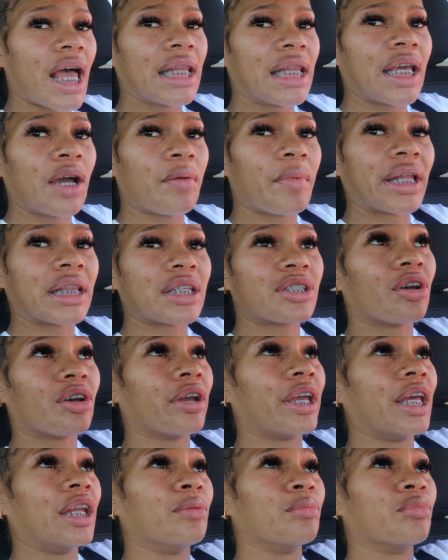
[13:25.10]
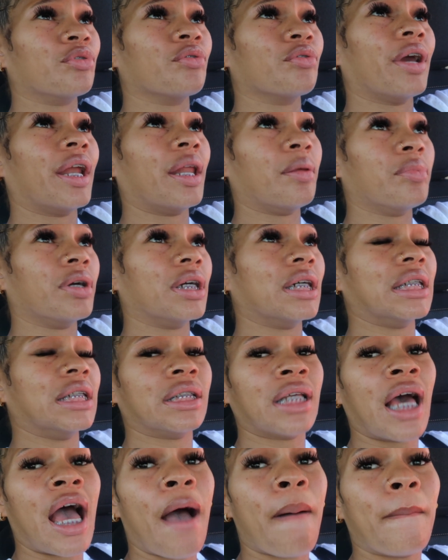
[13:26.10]
I think I'm gonna have to start getting them threaded because
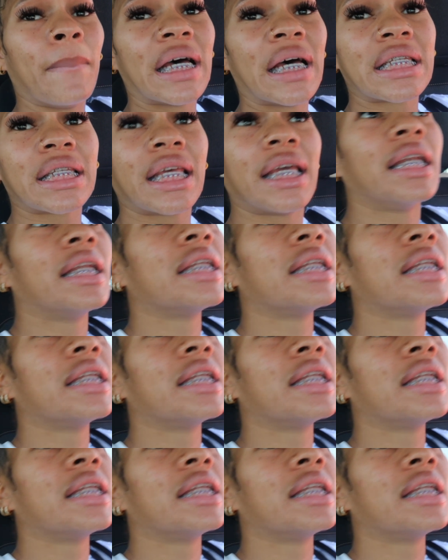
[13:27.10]
my skin